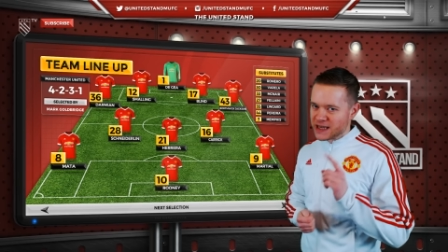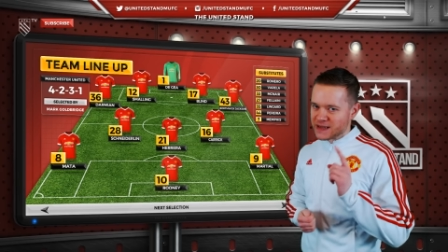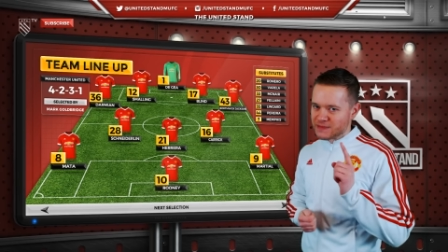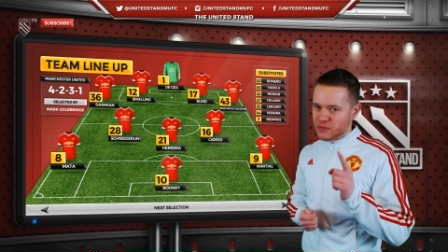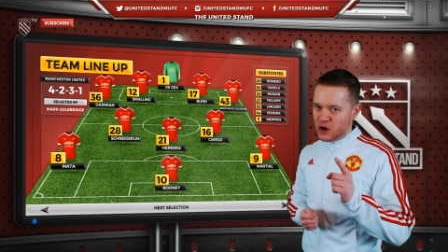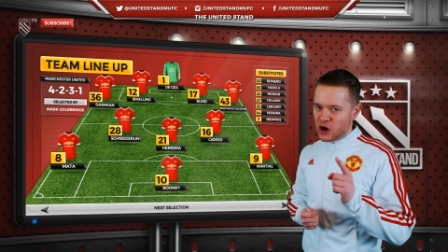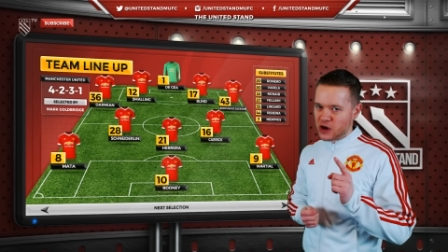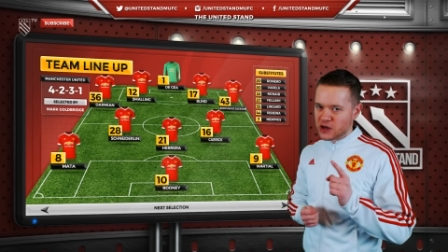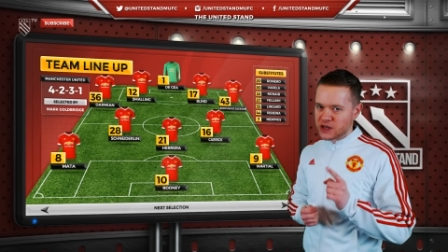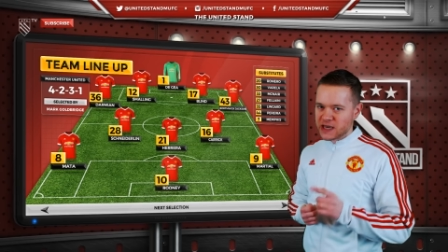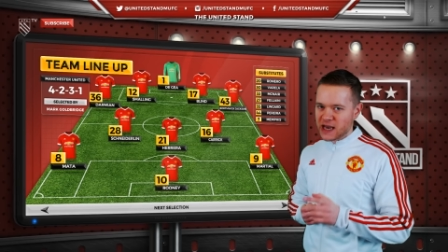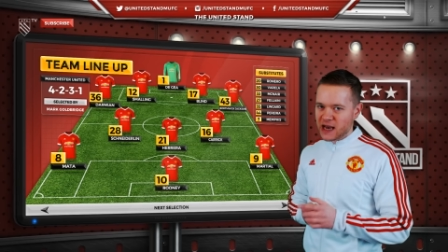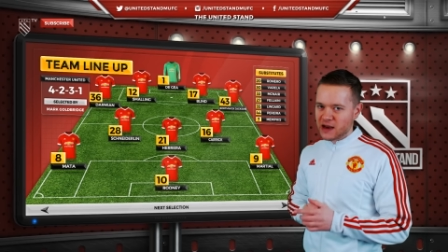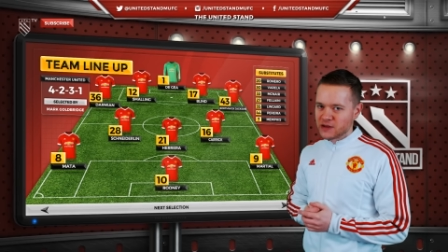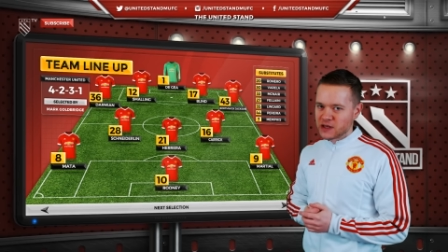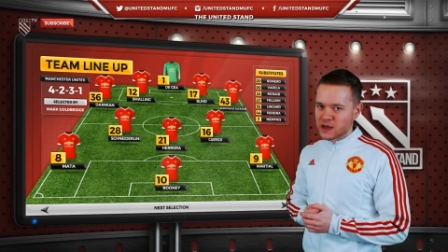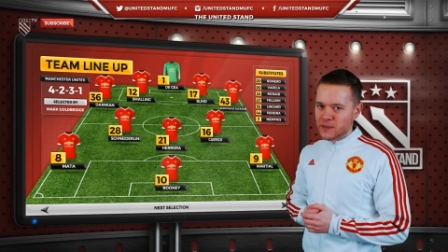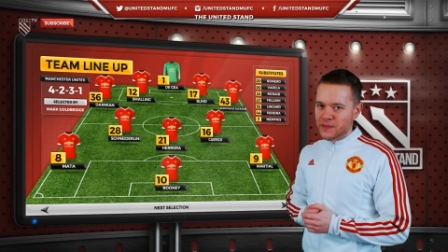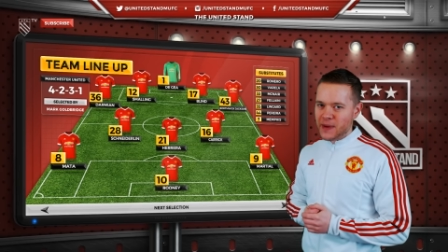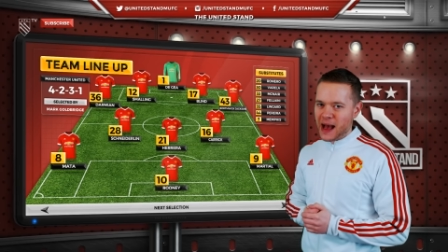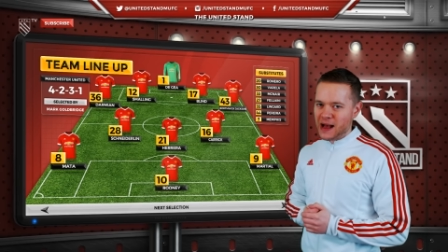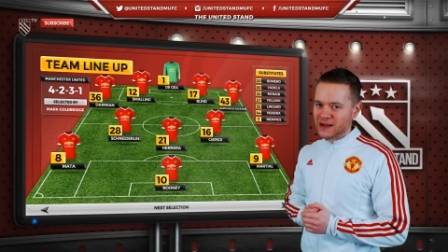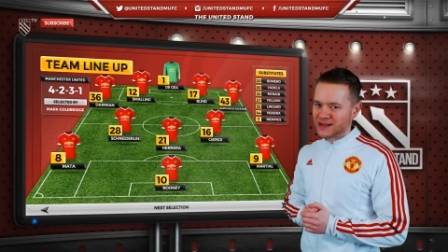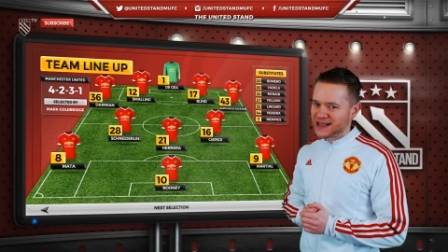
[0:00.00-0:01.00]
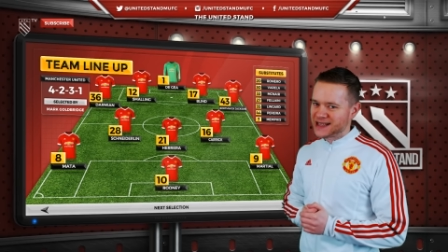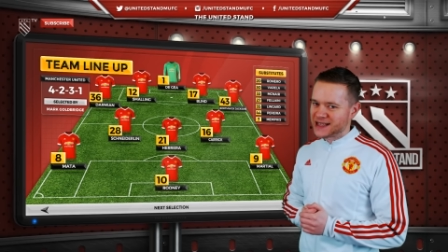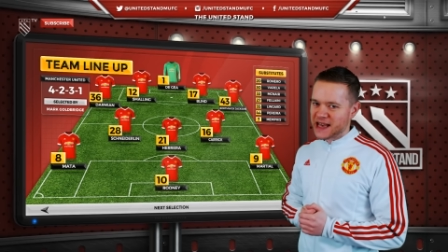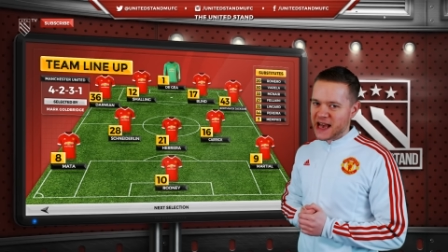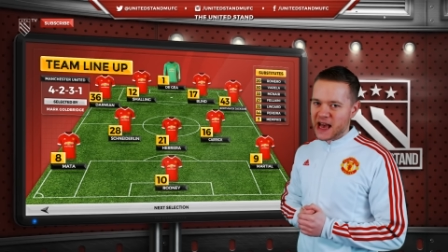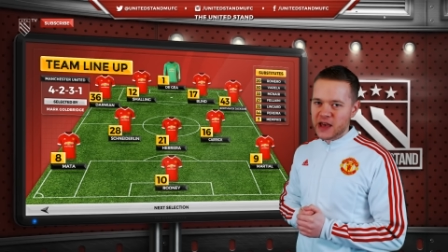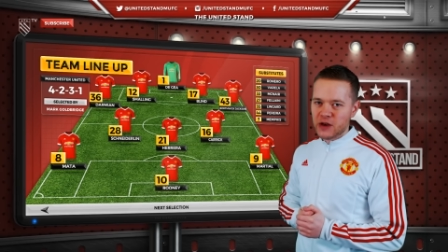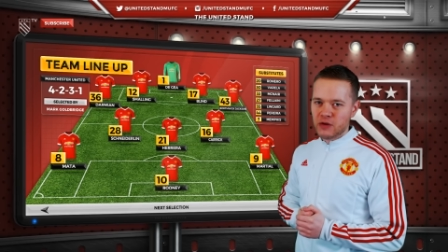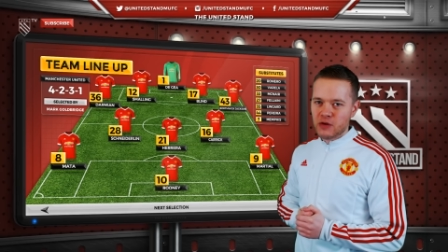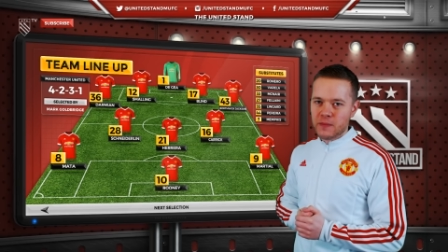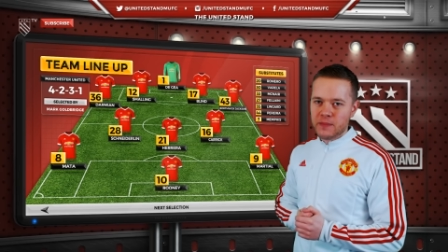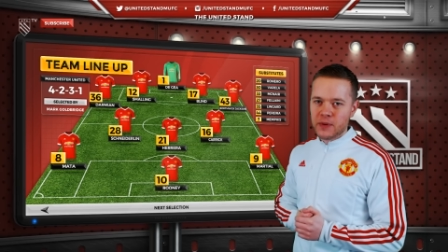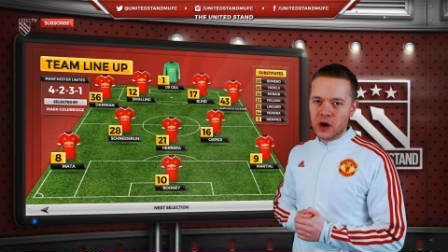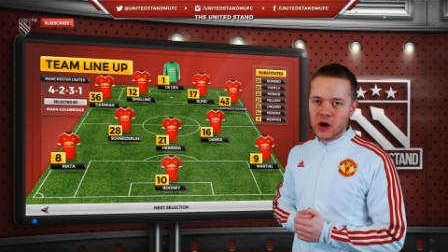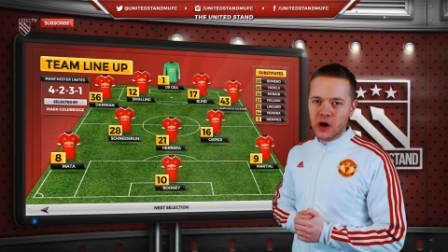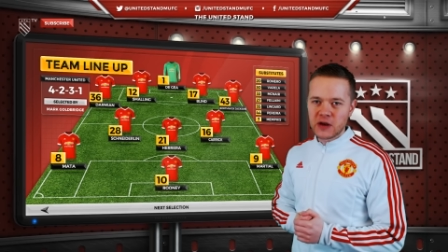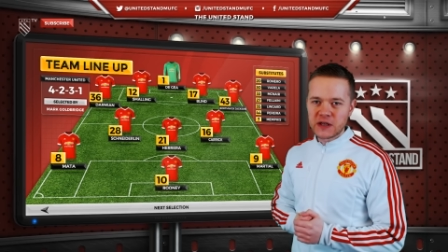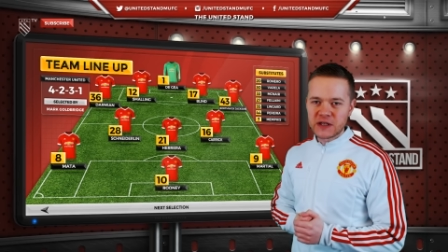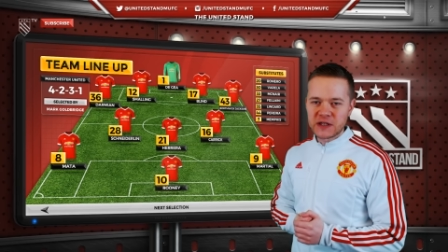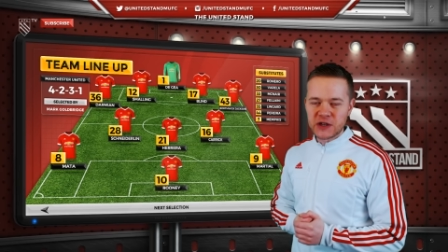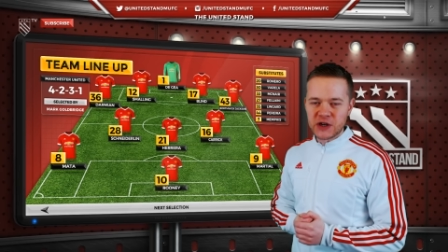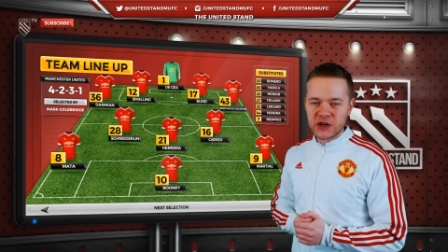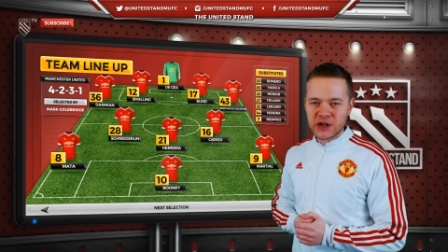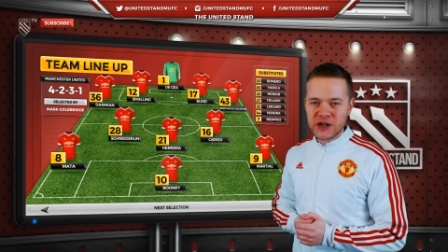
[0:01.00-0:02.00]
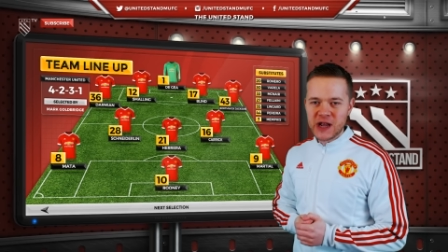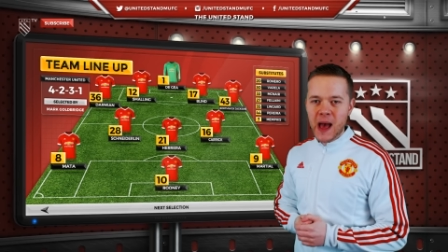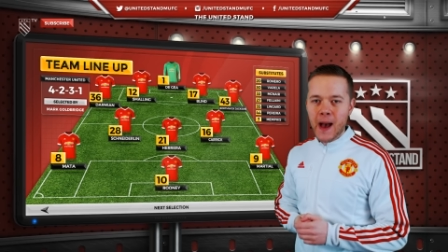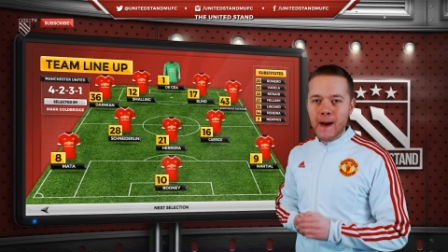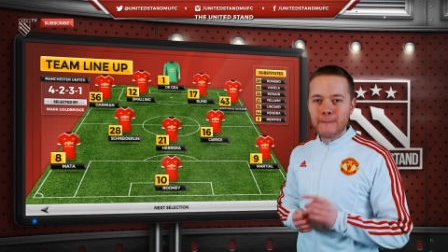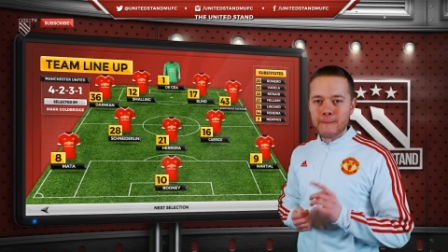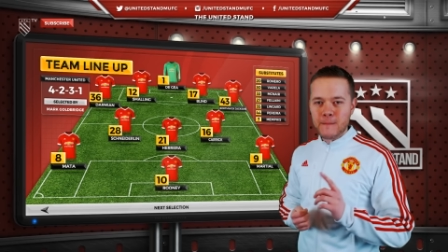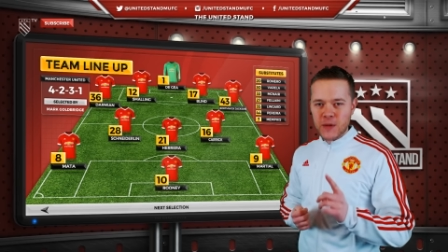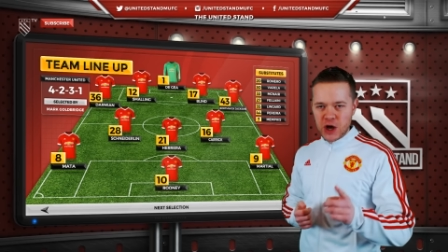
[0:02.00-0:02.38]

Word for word: because Martial's about to tear you apart, son.